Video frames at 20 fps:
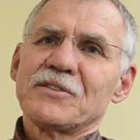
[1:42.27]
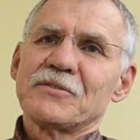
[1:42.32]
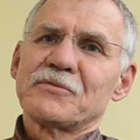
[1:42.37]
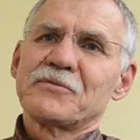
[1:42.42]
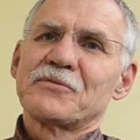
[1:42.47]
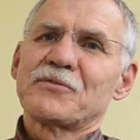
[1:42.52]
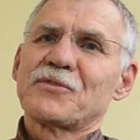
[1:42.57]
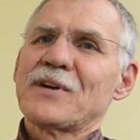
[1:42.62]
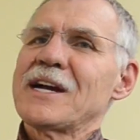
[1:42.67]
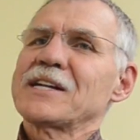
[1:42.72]
of
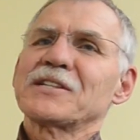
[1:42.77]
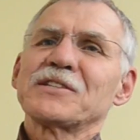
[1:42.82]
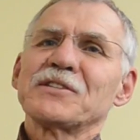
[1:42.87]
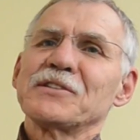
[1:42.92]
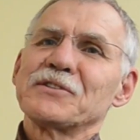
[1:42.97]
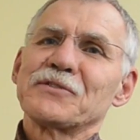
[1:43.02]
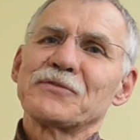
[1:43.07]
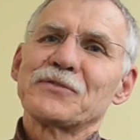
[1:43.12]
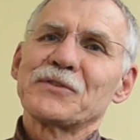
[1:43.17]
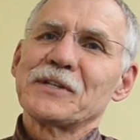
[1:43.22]

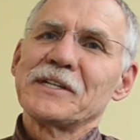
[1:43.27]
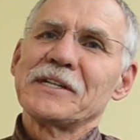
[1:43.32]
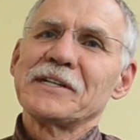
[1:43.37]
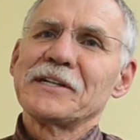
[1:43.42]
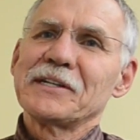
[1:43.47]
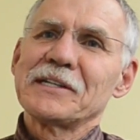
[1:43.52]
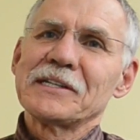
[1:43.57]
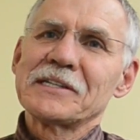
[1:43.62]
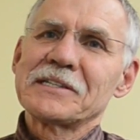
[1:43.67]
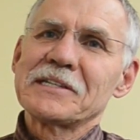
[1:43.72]
fractions for you
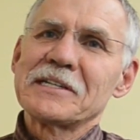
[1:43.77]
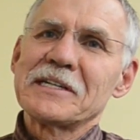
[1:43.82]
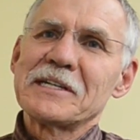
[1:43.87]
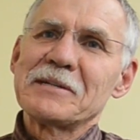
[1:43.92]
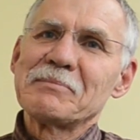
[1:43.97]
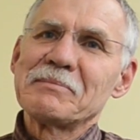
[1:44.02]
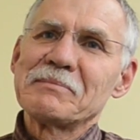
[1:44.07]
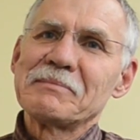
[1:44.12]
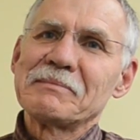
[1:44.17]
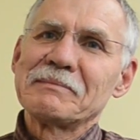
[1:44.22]
all the time.
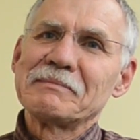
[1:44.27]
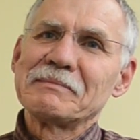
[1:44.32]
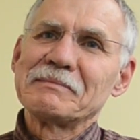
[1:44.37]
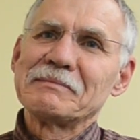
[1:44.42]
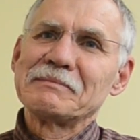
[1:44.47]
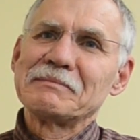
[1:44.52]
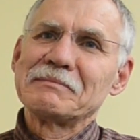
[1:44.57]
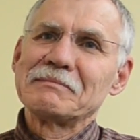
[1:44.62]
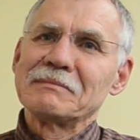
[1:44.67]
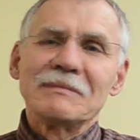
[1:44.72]

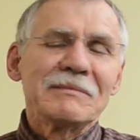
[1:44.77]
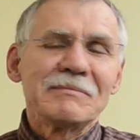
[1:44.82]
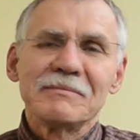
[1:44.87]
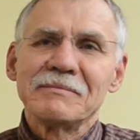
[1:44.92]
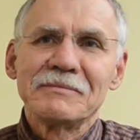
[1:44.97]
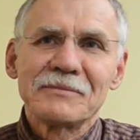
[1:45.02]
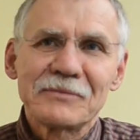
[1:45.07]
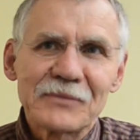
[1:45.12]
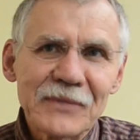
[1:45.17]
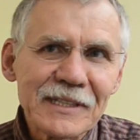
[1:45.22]

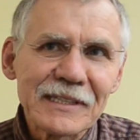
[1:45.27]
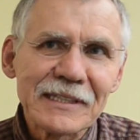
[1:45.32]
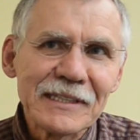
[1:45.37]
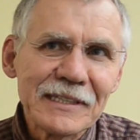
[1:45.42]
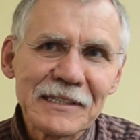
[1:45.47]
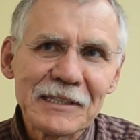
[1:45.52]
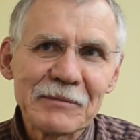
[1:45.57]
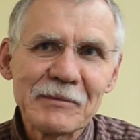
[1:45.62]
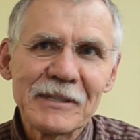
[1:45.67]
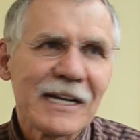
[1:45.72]
Really,
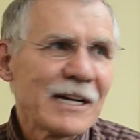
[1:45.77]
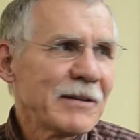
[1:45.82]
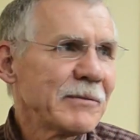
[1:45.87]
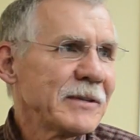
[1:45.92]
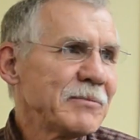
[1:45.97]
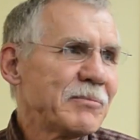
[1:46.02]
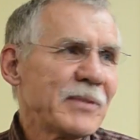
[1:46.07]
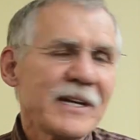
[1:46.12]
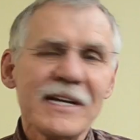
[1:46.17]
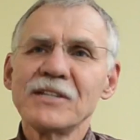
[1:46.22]
I mean, how
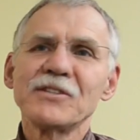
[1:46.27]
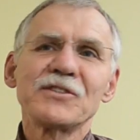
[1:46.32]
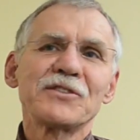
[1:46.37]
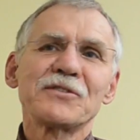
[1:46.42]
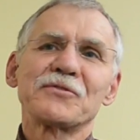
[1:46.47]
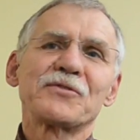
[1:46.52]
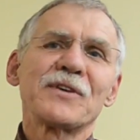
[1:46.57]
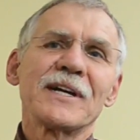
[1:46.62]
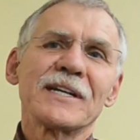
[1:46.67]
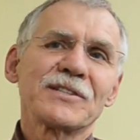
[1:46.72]
many pages
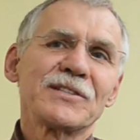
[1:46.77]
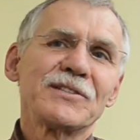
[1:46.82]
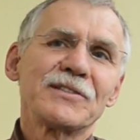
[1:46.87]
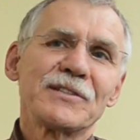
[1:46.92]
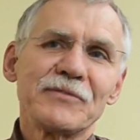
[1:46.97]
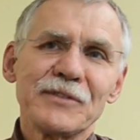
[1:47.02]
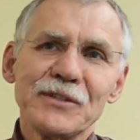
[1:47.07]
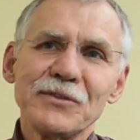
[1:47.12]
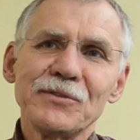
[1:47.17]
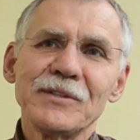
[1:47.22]
of fractions
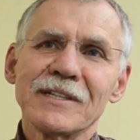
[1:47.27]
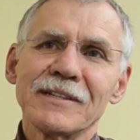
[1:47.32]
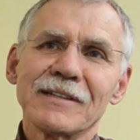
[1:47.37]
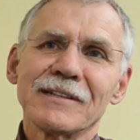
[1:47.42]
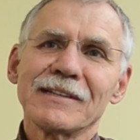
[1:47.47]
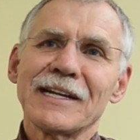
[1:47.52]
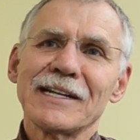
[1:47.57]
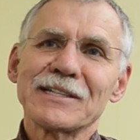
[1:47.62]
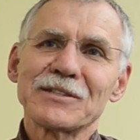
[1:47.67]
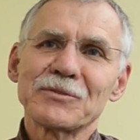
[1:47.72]
have you done the
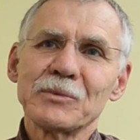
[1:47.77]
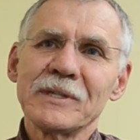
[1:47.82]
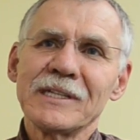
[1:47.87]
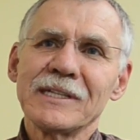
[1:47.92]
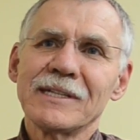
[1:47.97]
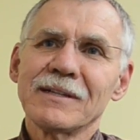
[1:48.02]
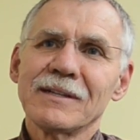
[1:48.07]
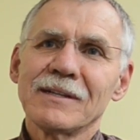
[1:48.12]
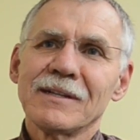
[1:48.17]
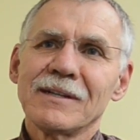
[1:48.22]
last week?
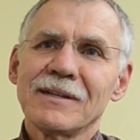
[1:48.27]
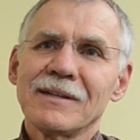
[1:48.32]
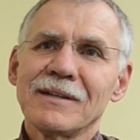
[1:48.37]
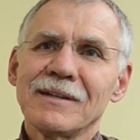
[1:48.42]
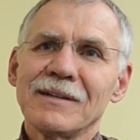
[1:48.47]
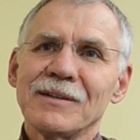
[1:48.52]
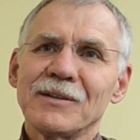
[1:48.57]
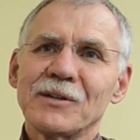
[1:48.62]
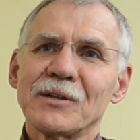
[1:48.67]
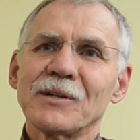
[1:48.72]

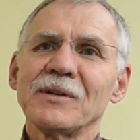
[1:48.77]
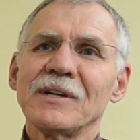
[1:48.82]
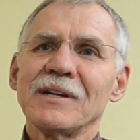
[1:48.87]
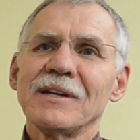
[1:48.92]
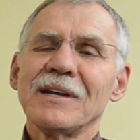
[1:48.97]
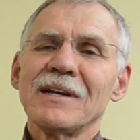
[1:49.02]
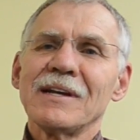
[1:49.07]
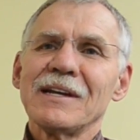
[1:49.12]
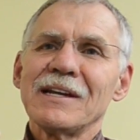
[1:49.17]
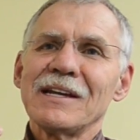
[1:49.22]
Or
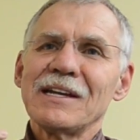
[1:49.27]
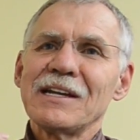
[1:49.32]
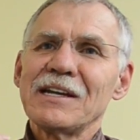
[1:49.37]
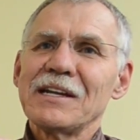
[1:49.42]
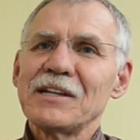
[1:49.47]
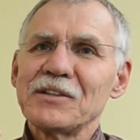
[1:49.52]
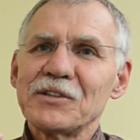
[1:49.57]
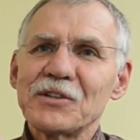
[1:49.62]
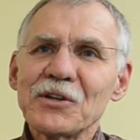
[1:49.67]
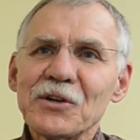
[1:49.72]

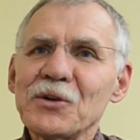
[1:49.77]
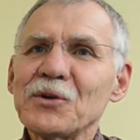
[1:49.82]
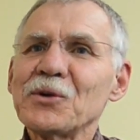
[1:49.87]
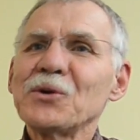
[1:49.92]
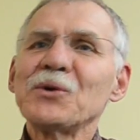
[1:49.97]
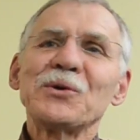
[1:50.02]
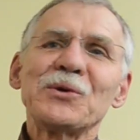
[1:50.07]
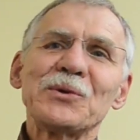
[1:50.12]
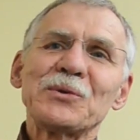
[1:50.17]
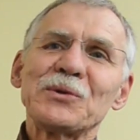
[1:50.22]
the
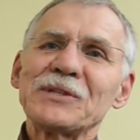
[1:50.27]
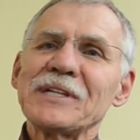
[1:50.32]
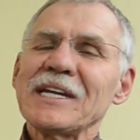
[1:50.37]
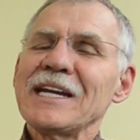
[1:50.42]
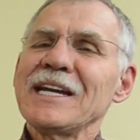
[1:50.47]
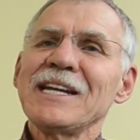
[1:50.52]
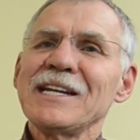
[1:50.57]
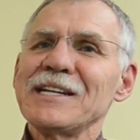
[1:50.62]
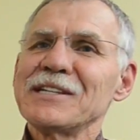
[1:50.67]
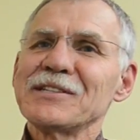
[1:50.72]
whole
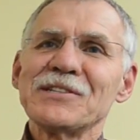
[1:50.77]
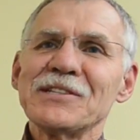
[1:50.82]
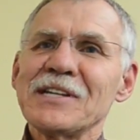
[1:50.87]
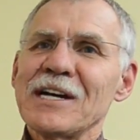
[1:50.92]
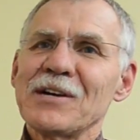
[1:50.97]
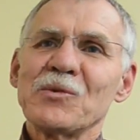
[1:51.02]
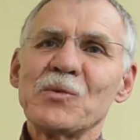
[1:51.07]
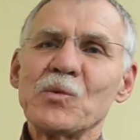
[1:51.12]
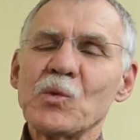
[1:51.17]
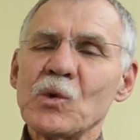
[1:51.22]
day is
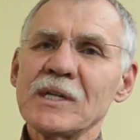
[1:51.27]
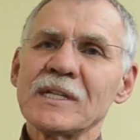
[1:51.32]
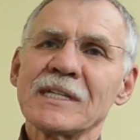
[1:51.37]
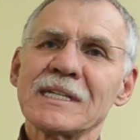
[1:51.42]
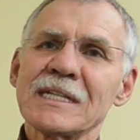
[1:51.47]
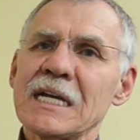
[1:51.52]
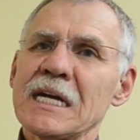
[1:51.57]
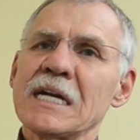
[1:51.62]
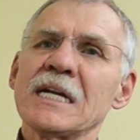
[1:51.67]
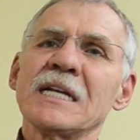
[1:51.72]
not
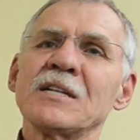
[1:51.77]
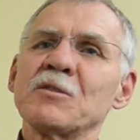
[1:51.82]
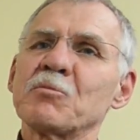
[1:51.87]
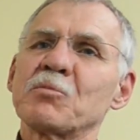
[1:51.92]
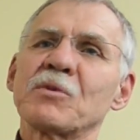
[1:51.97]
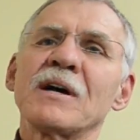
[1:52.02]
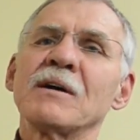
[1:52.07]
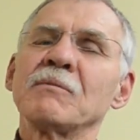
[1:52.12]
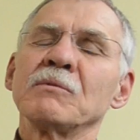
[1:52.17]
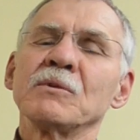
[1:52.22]
one kind of
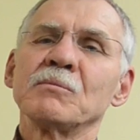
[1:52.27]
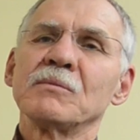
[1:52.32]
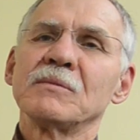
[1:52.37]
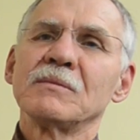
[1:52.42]
problem.